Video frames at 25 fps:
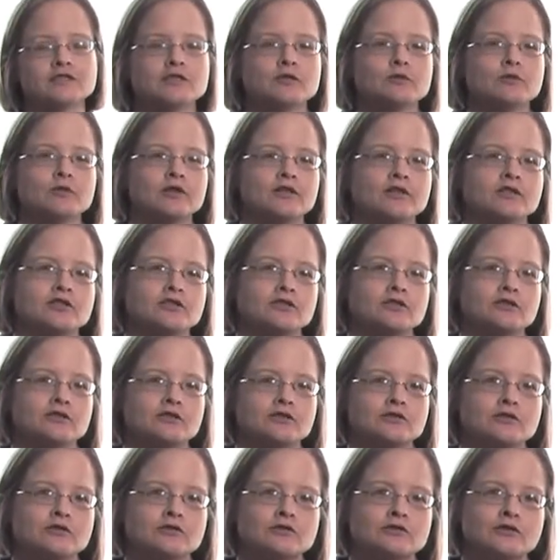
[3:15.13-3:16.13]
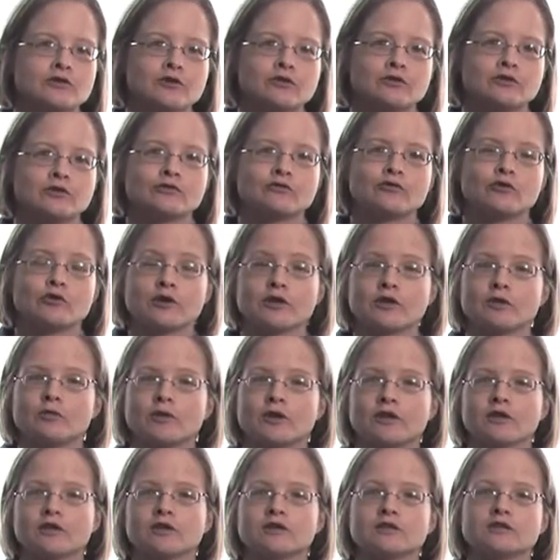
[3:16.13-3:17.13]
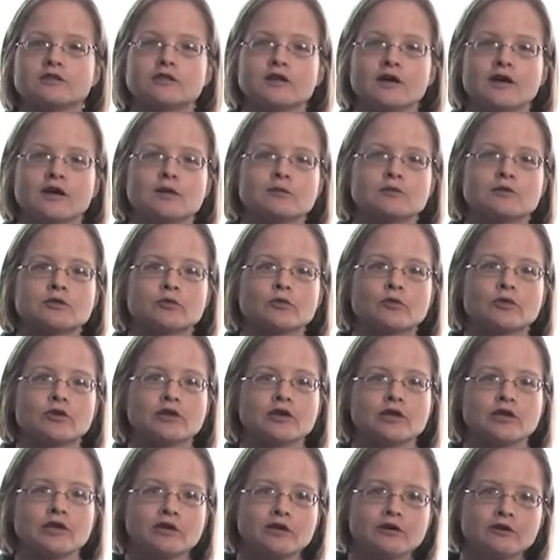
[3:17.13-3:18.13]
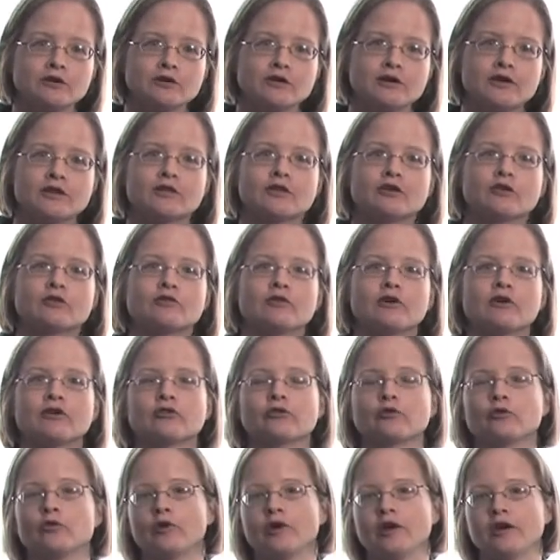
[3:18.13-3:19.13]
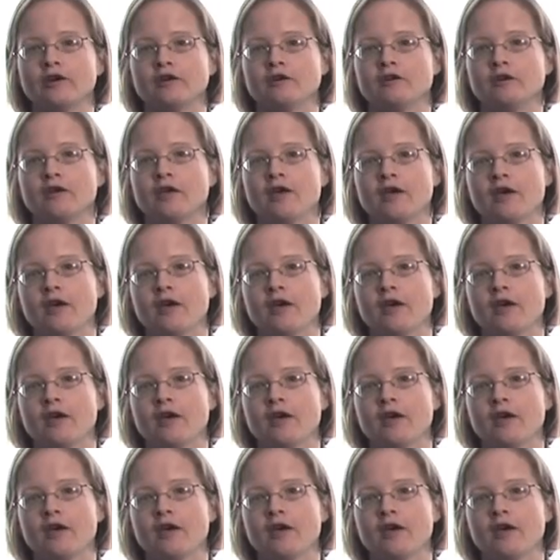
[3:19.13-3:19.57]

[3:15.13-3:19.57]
simulations are used over 40 million times per year, and the growth rate